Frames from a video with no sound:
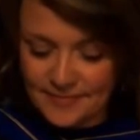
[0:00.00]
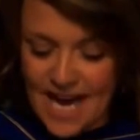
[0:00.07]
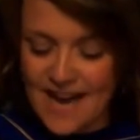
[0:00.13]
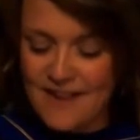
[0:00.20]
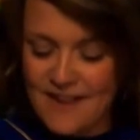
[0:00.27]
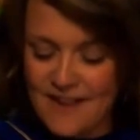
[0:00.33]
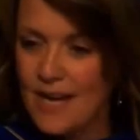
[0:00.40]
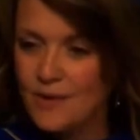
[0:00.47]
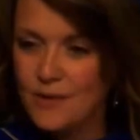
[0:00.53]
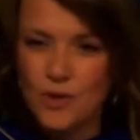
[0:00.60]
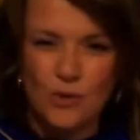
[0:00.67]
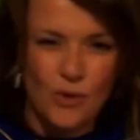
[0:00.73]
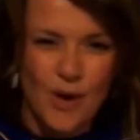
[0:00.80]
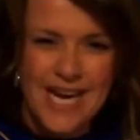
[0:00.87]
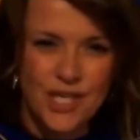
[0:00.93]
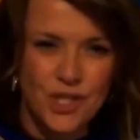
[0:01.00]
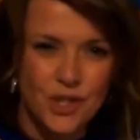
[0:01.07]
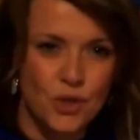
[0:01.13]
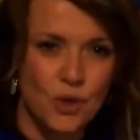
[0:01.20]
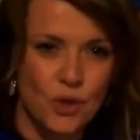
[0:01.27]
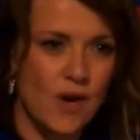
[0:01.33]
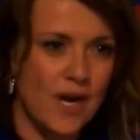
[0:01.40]
I found great
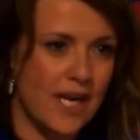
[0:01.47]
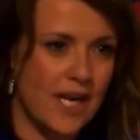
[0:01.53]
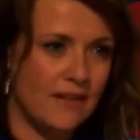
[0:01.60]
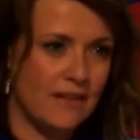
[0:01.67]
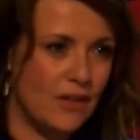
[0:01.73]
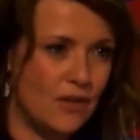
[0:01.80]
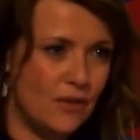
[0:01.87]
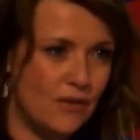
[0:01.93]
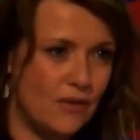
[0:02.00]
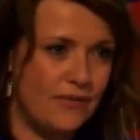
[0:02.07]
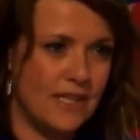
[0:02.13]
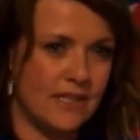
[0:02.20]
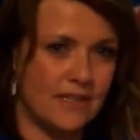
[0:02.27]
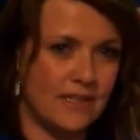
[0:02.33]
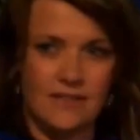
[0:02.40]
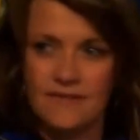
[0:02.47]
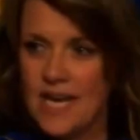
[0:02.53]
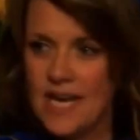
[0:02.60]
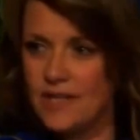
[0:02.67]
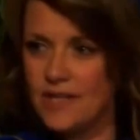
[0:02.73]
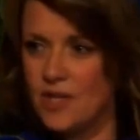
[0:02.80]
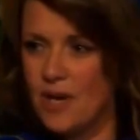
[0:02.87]
joy in the goofiness of
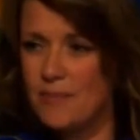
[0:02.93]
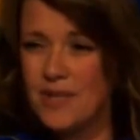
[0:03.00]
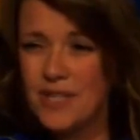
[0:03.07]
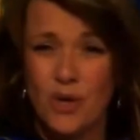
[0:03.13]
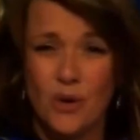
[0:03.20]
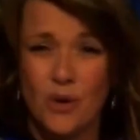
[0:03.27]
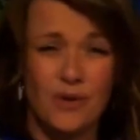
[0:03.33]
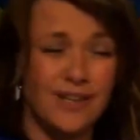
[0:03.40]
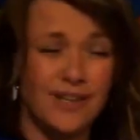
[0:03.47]
that job, the total